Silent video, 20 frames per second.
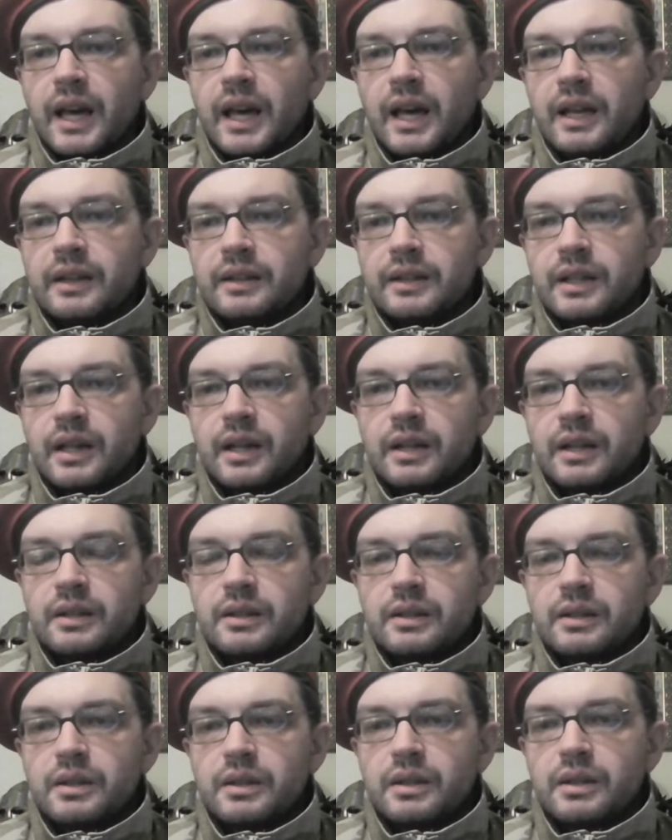And
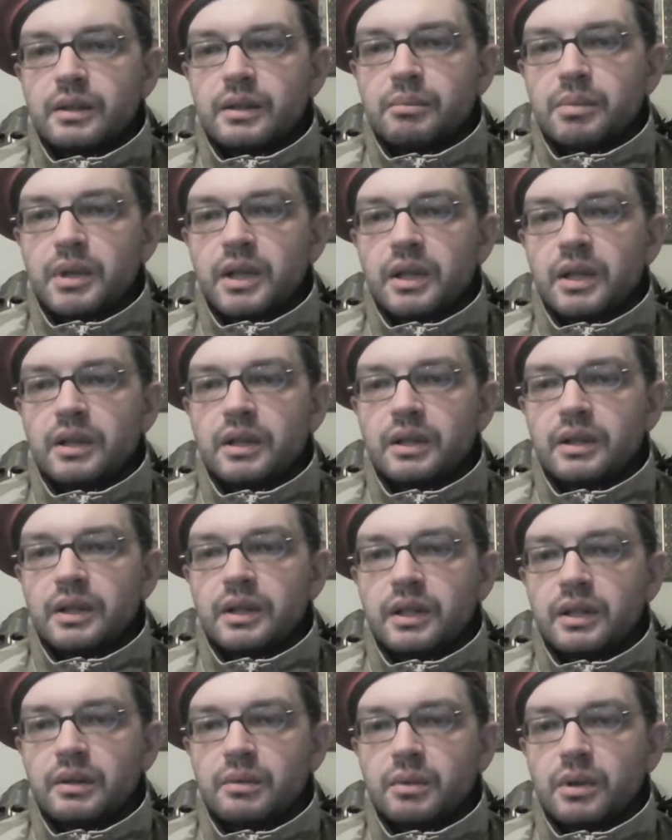then
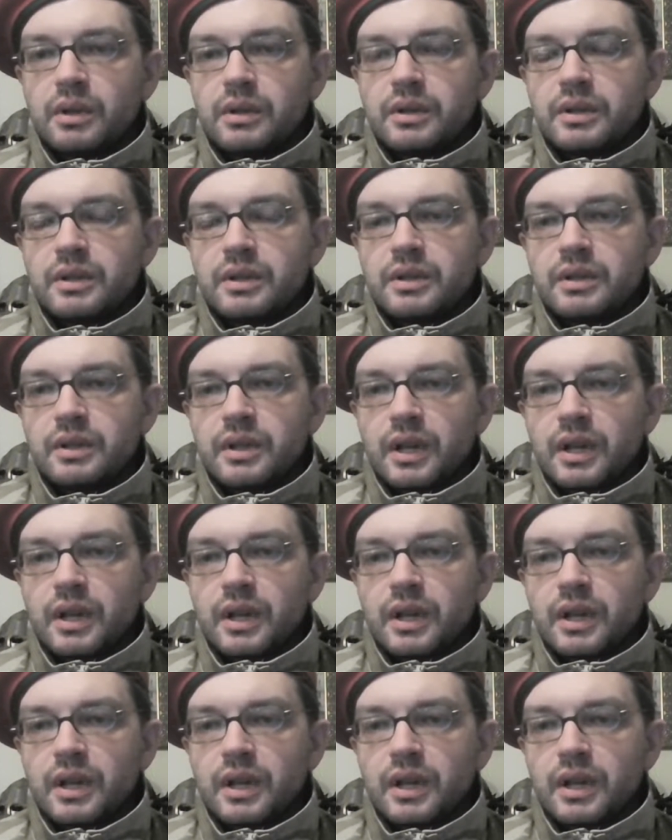Burgundy was,